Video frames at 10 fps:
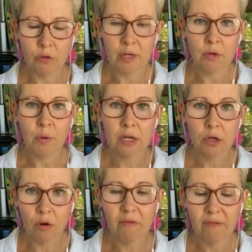you, when you are
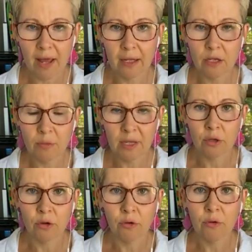not
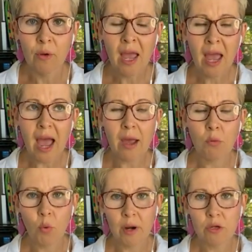valuing you,
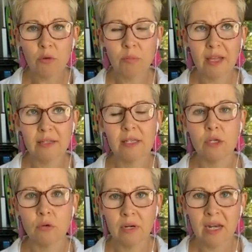and when you're
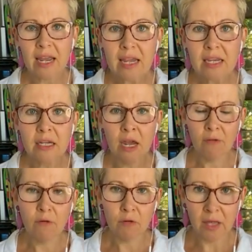placing your need
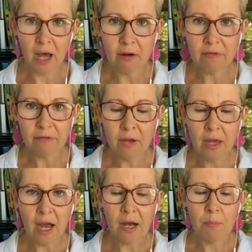for love
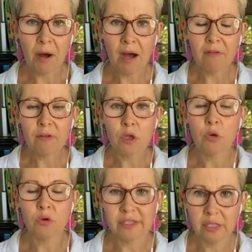above
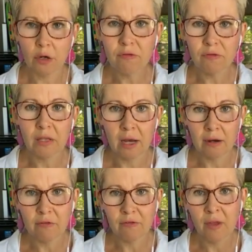your
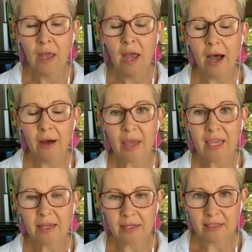self-love.
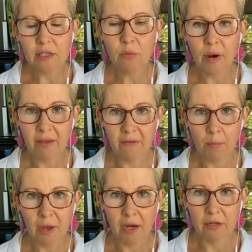It gets in the way of
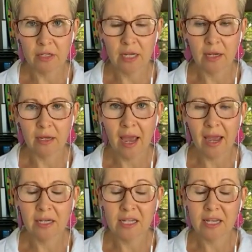our parenting,
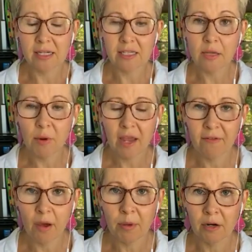and it gets in the
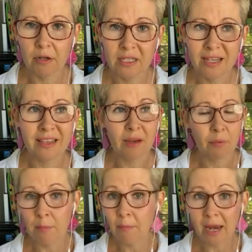way of our parenting in
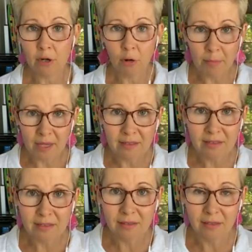that we may not be
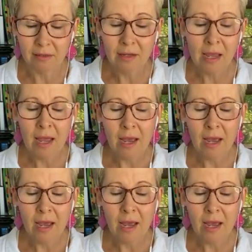consistent.